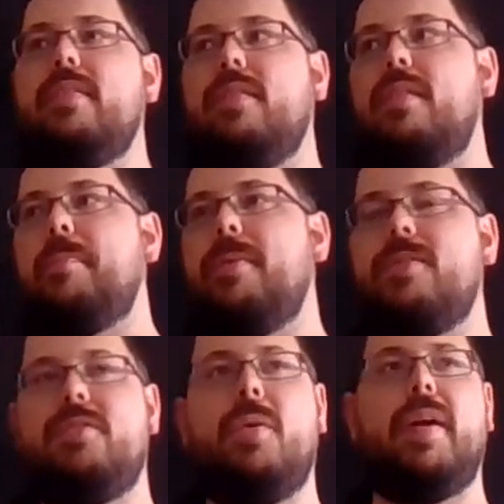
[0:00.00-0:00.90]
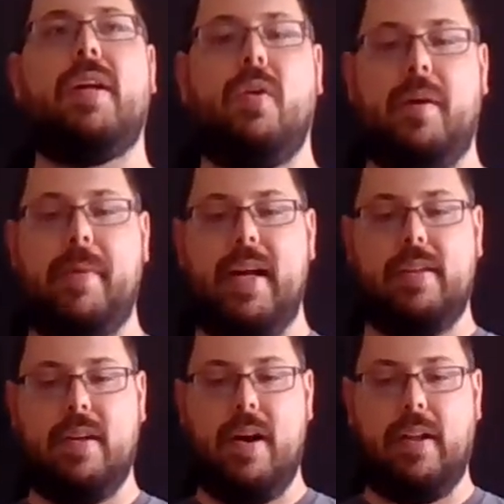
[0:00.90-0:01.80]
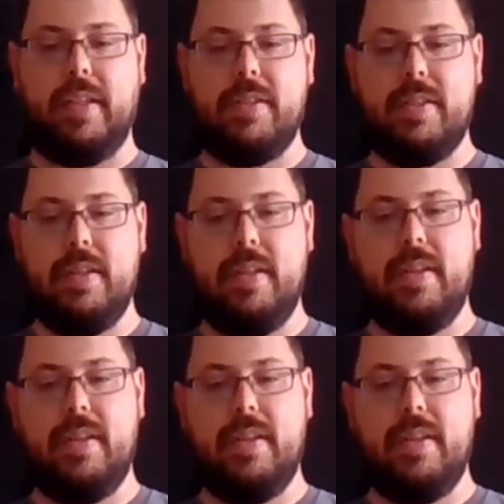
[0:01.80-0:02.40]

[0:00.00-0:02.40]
to start pursuing going back to college.